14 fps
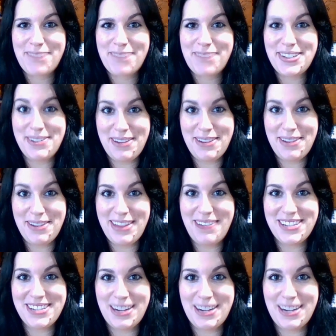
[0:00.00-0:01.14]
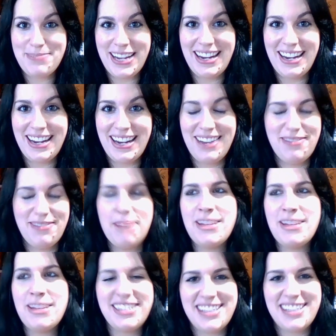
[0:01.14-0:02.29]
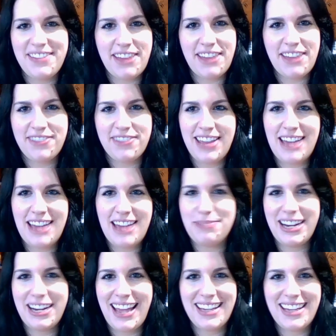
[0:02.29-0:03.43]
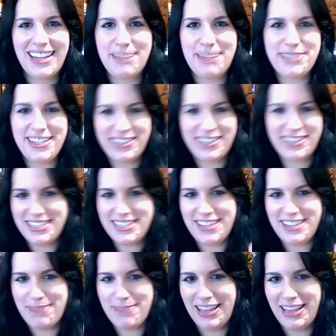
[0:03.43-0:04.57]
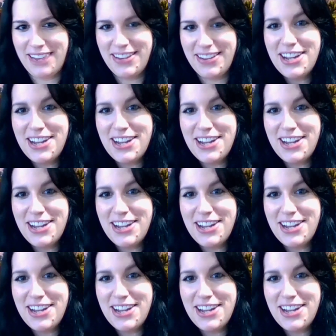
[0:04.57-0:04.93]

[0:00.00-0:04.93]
So anyway, that was our update. I meant to save that for the end, but I can't keep a secret to save my life.